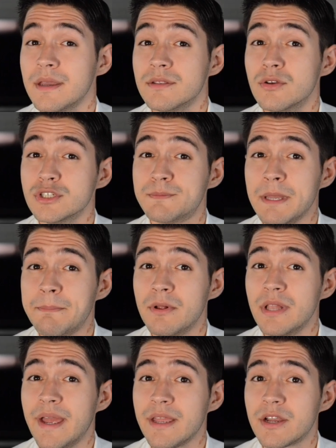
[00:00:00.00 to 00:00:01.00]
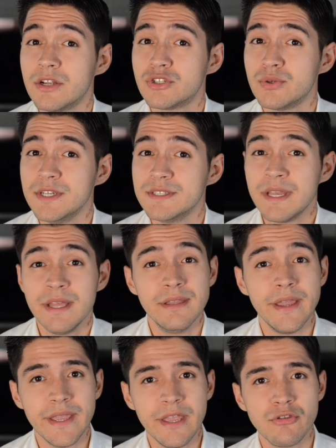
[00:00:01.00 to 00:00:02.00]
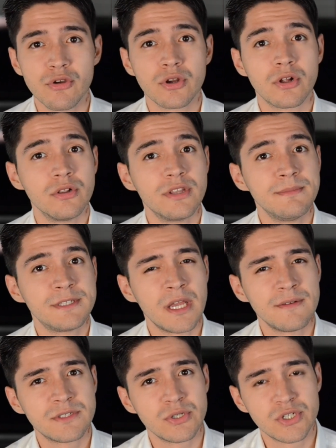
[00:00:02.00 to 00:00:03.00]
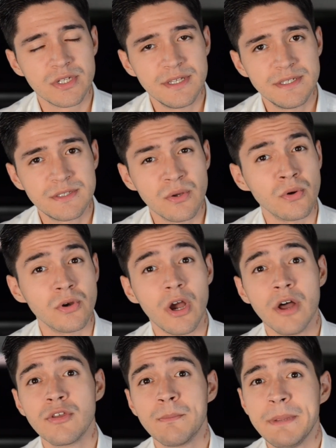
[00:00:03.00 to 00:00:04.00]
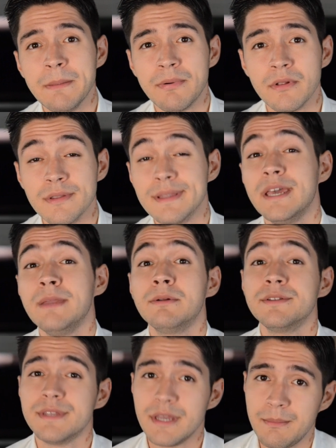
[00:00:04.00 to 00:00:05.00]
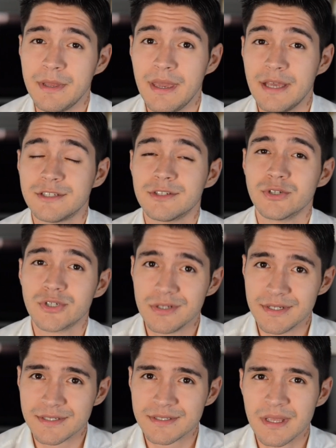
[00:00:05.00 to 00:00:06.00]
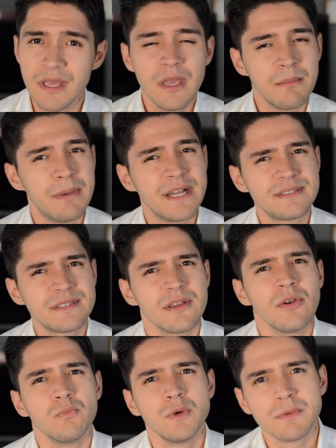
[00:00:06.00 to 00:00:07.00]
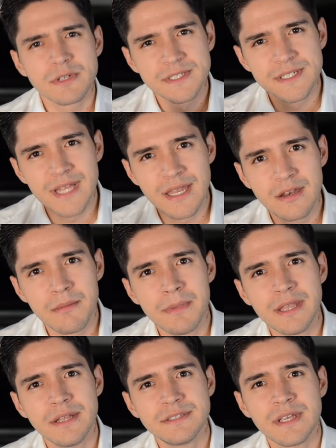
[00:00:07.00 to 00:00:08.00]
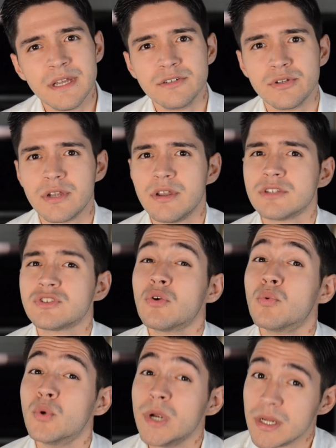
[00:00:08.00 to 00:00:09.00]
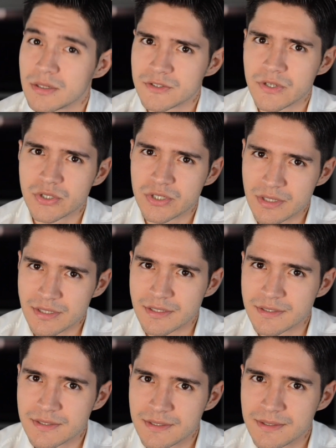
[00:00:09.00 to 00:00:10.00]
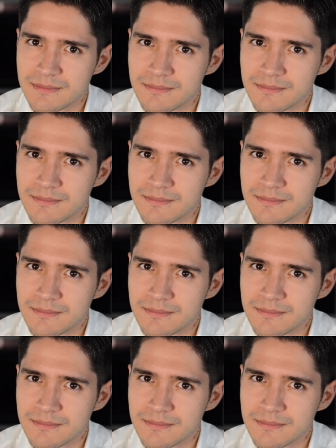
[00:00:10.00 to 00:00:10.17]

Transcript: Those people and countries, they either call themselves socialist or other people label them as socialist. But we will see that in a minute, they are not real socialists.